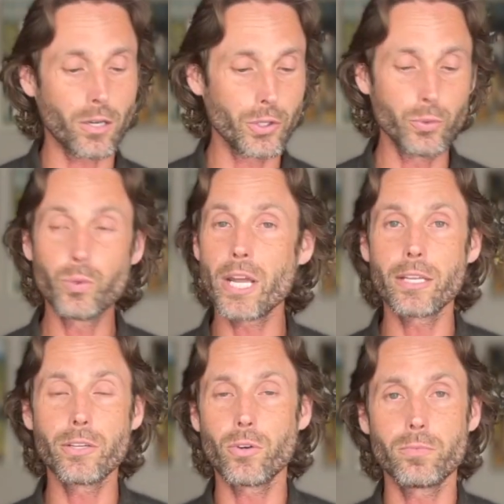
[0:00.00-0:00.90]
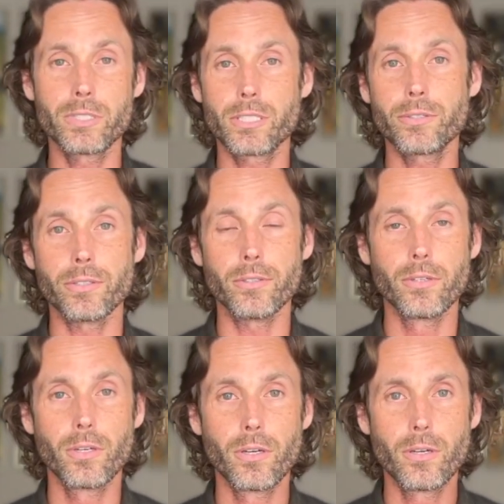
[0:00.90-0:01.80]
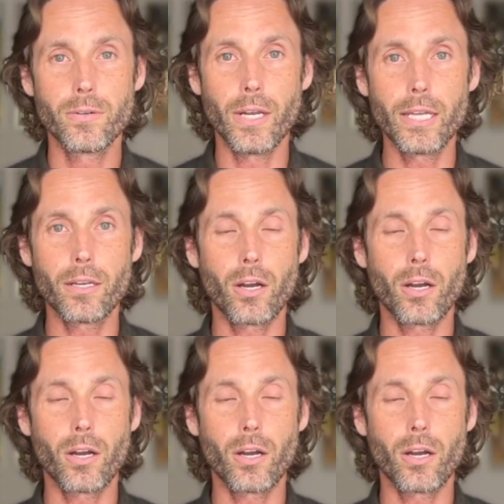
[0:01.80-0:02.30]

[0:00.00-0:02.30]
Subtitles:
Are you writing your own material, right?